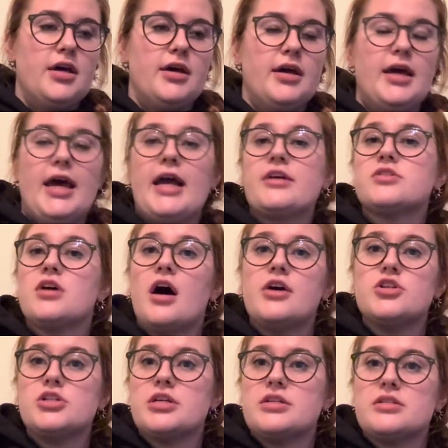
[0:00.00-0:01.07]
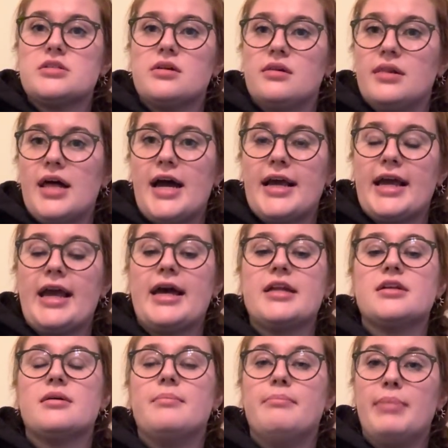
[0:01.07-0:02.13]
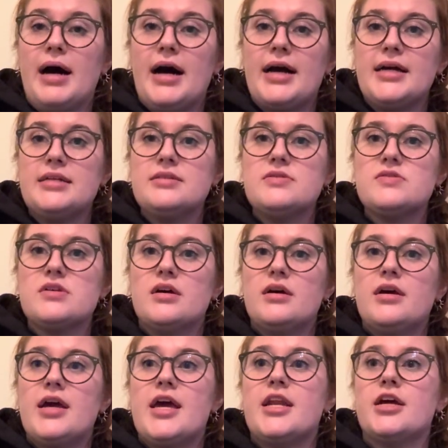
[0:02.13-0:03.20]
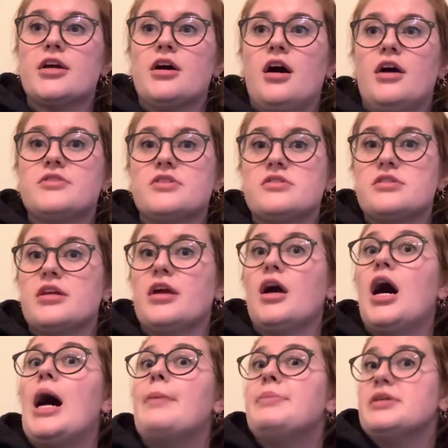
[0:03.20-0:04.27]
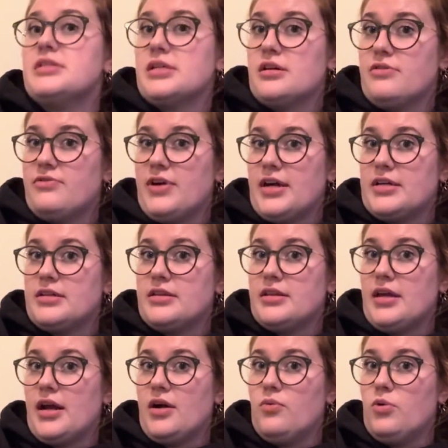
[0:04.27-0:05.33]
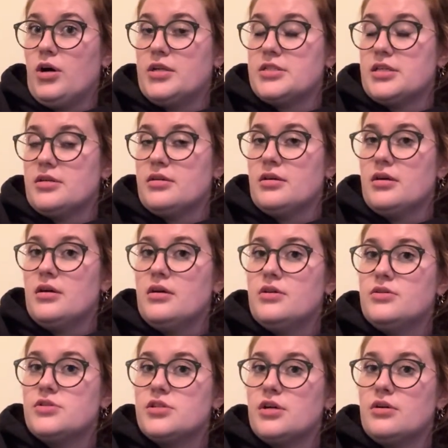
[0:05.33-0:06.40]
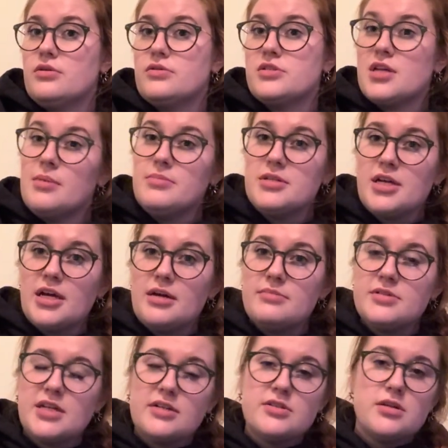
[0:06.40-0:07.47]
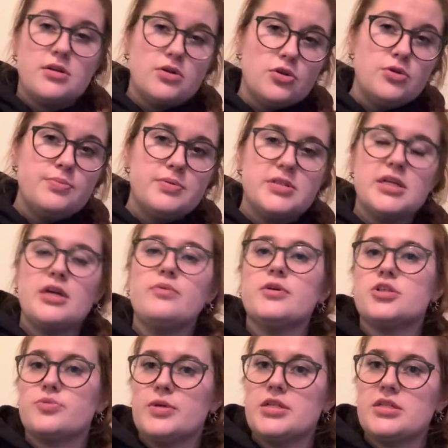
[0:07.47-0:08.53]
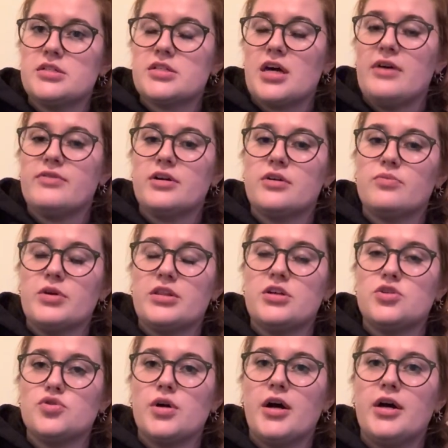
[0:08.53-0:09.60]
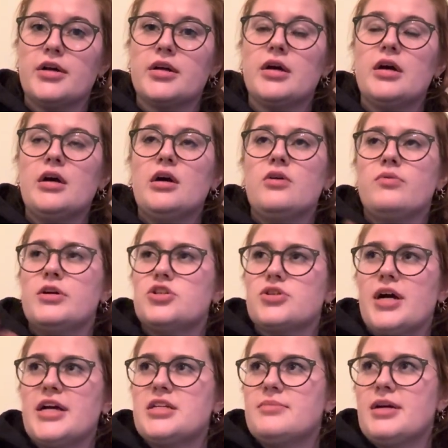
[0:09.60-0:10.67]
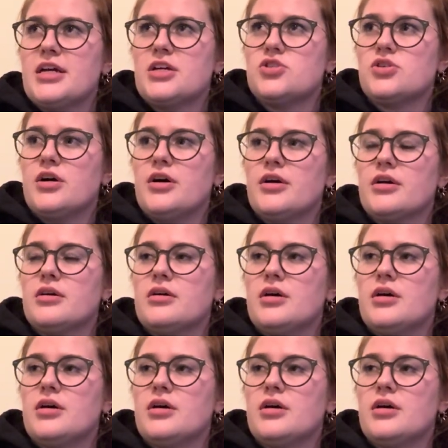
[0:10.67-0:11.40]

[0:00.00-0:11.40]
exogenous ligand binds and it causes the opposite effect that I wanted. So sometimes that's an oopsie, which we discovered with a drug. We tried to make a drug